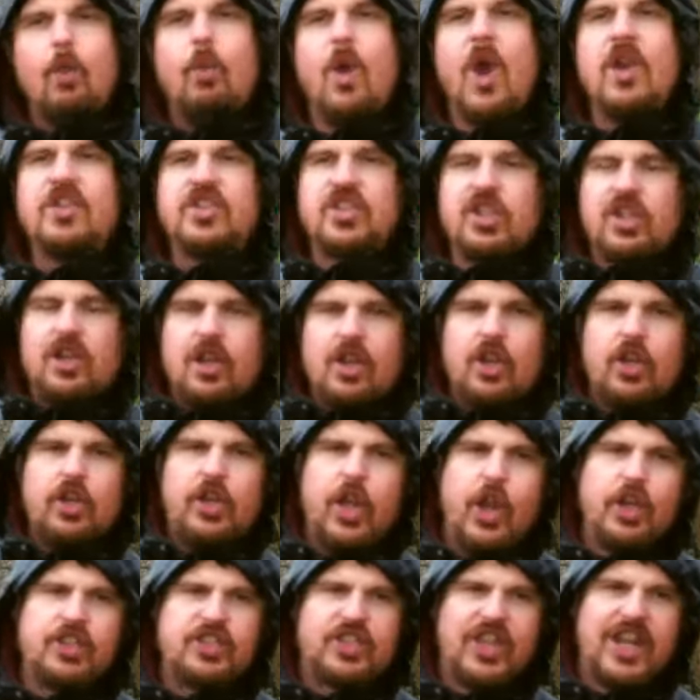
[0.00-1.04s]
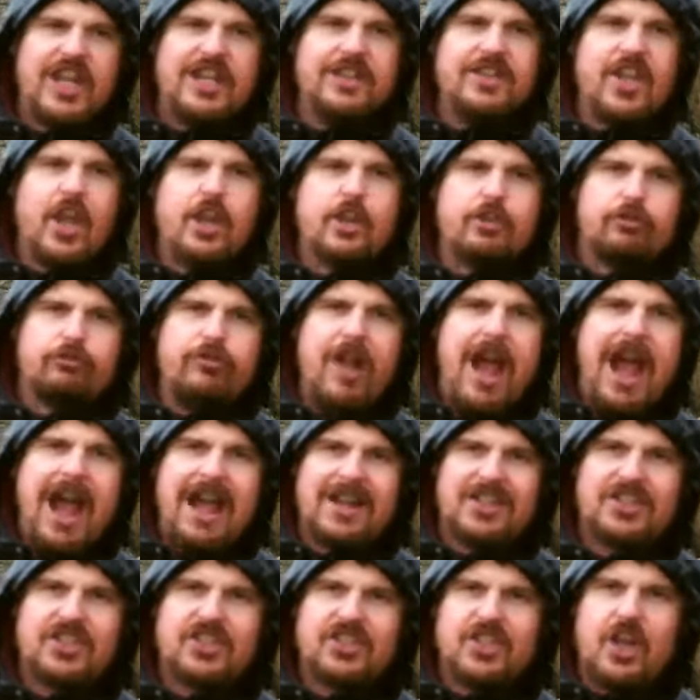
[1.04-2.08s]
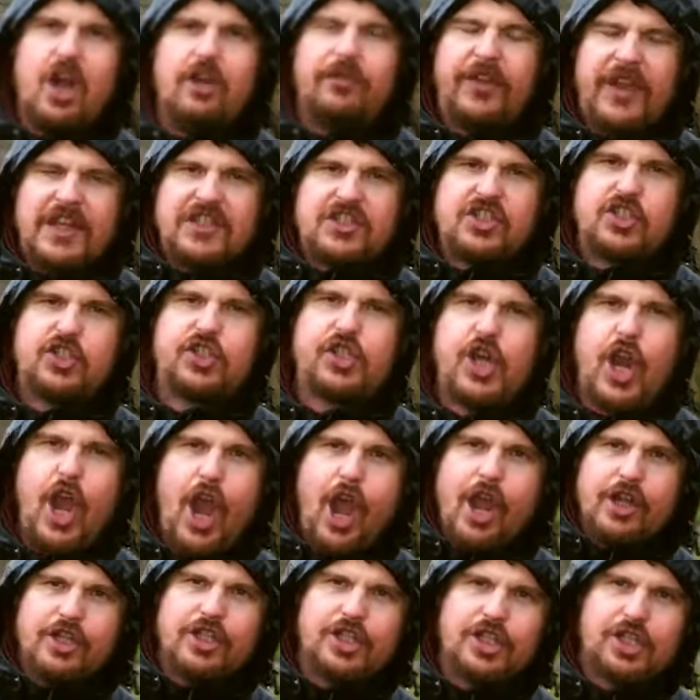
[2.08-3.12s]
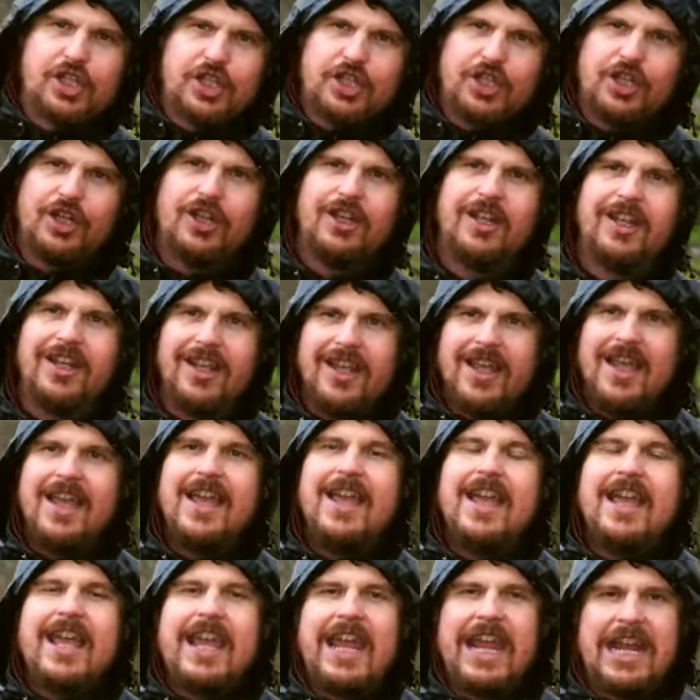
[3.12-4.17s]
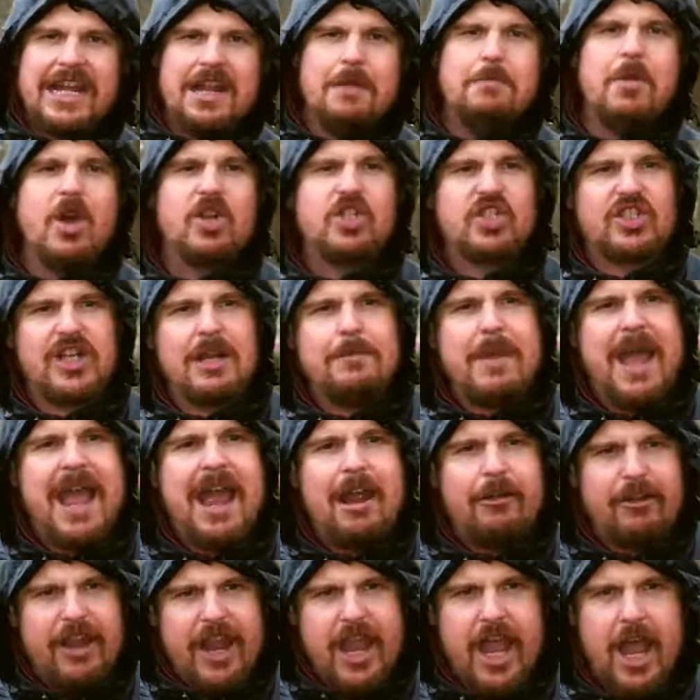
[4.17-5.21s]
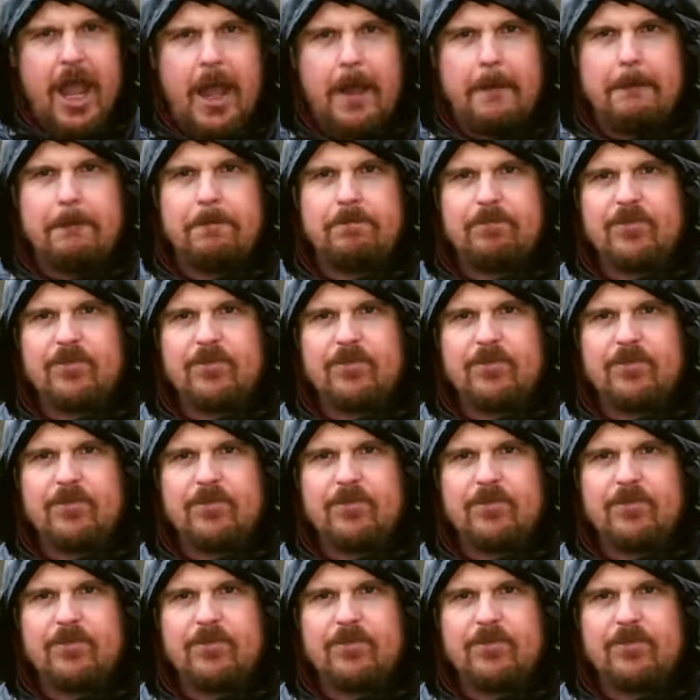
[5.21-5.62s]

was cutting the grass of his church in a Muslim area.